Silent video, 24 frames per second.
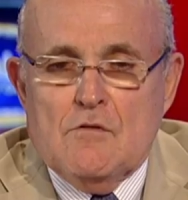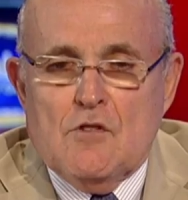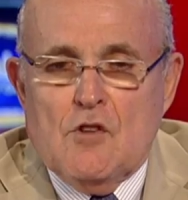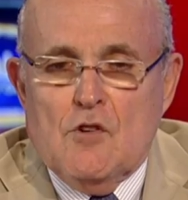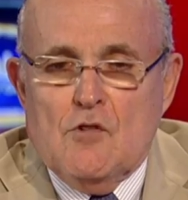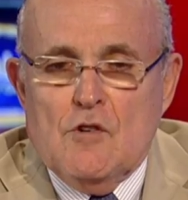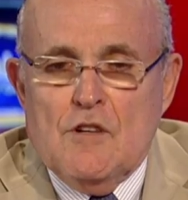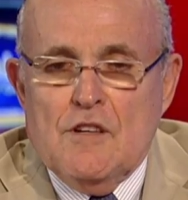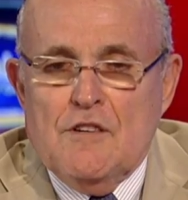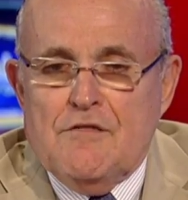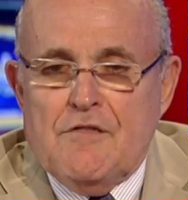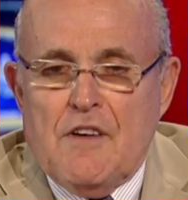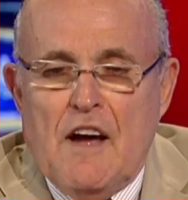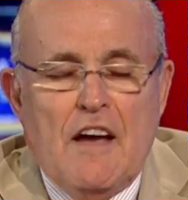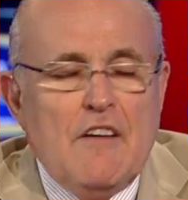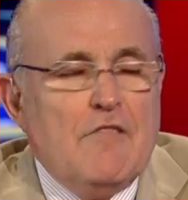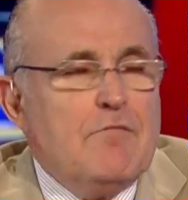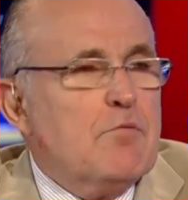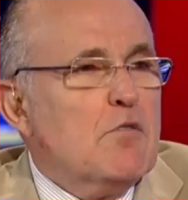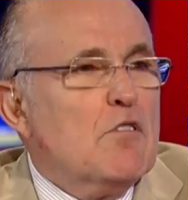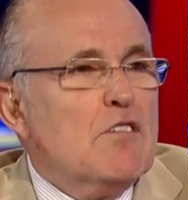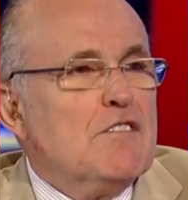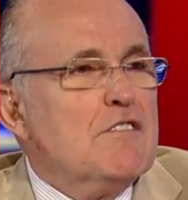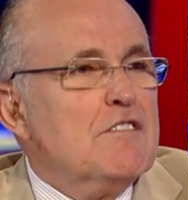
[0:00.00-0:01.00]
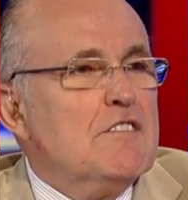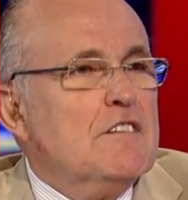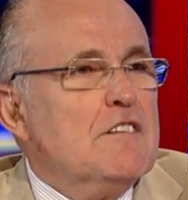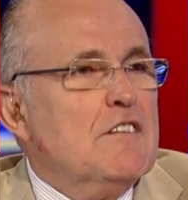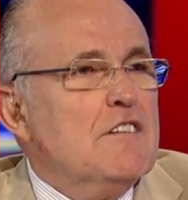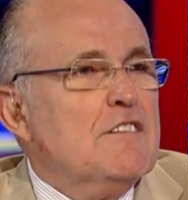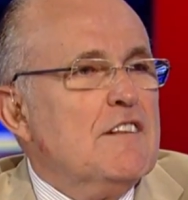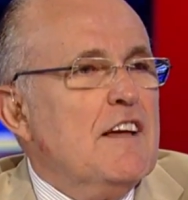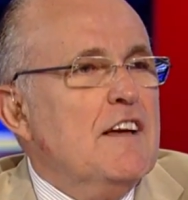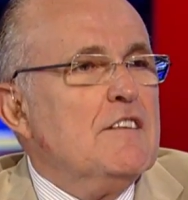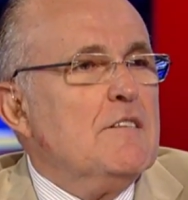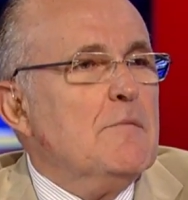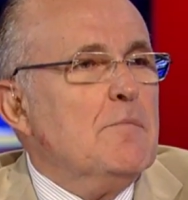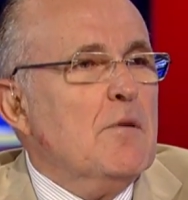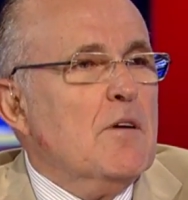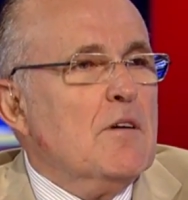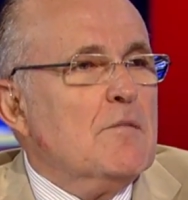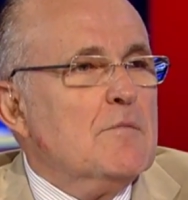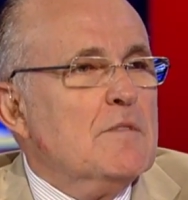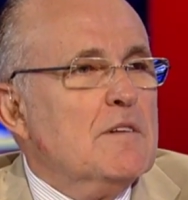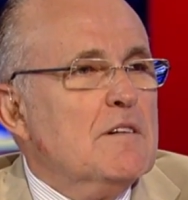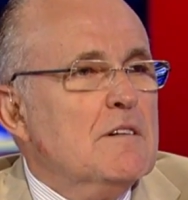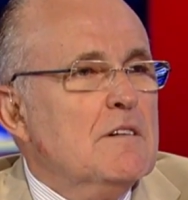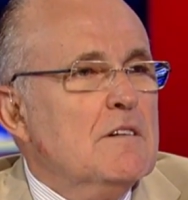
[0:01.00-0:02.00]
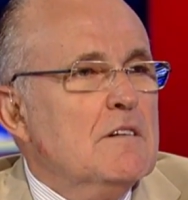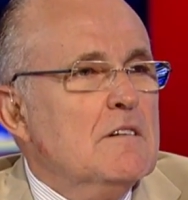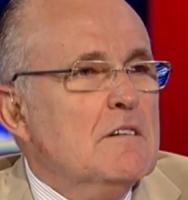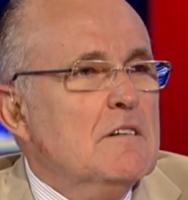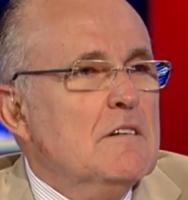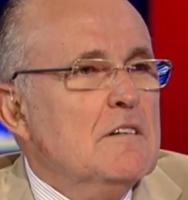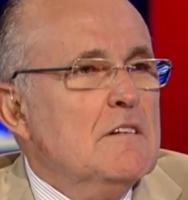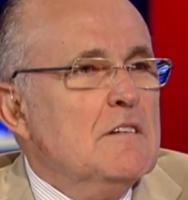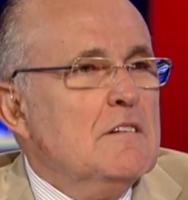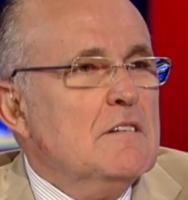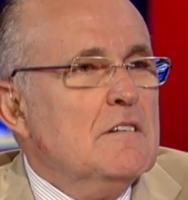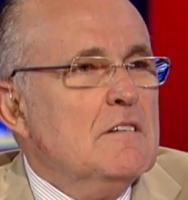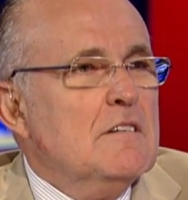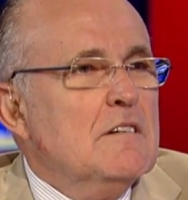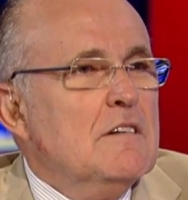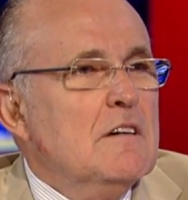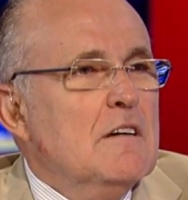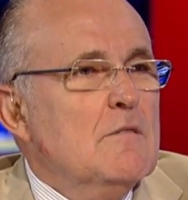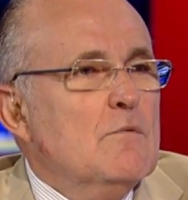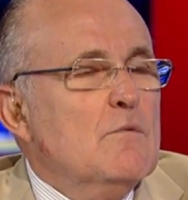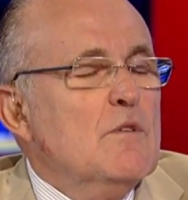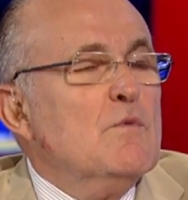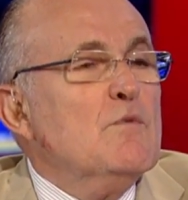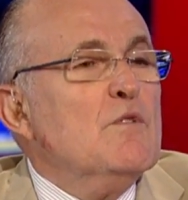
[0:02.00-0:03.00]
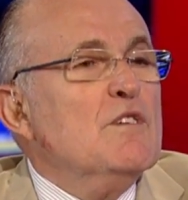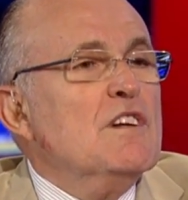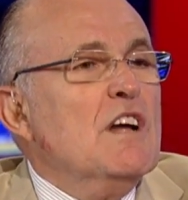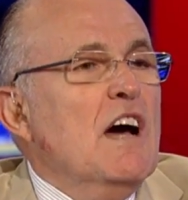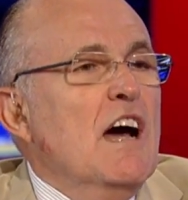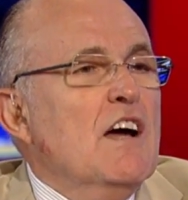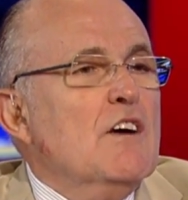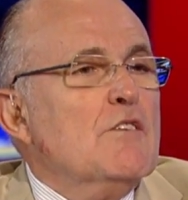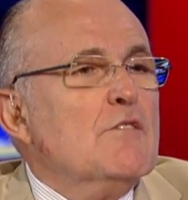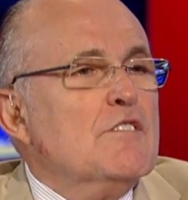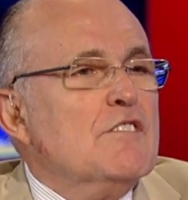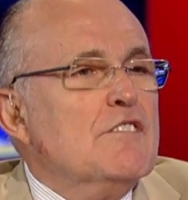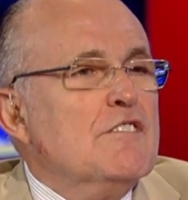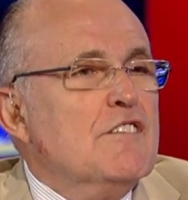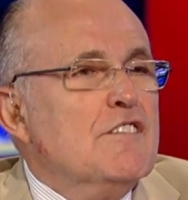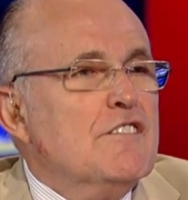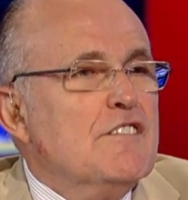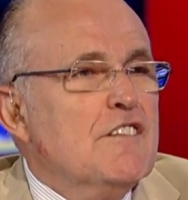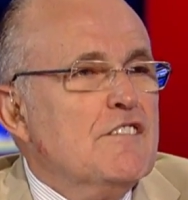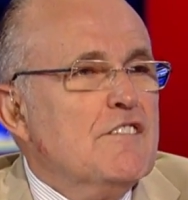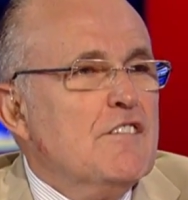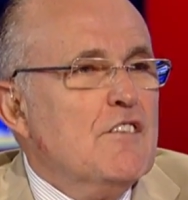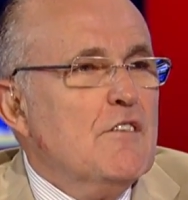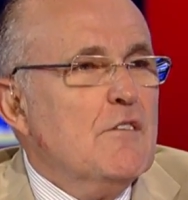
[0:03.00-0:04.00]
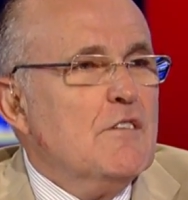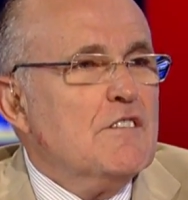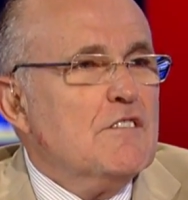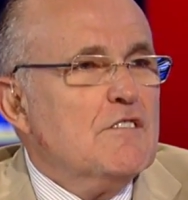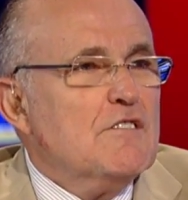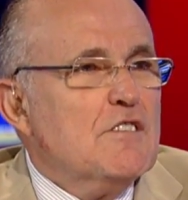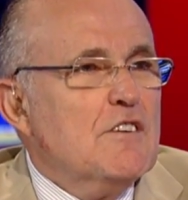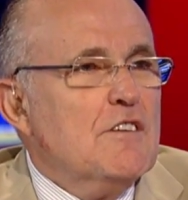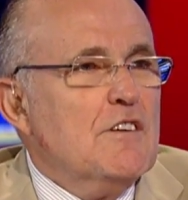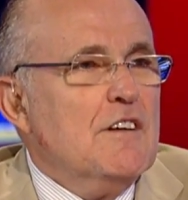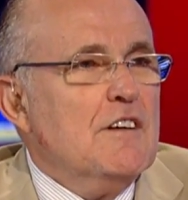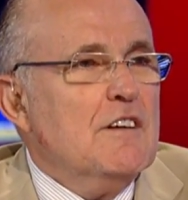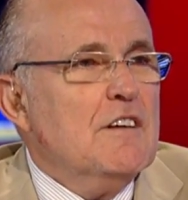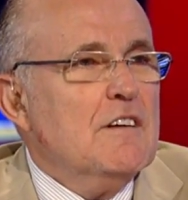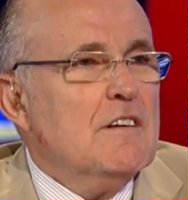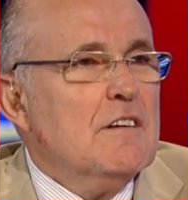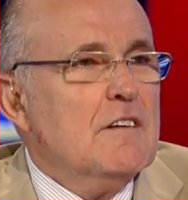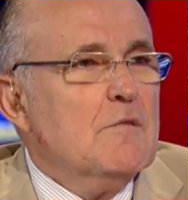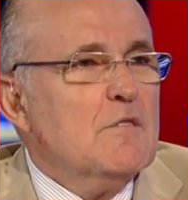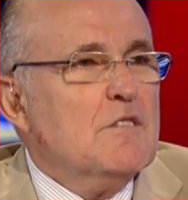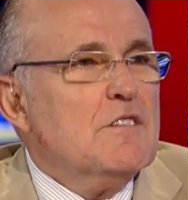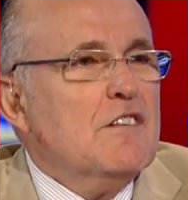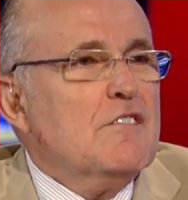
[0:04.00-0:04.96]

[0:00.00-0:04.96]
35 person at the State Department. We wouldn't hire her as an assistant U.S. attorney with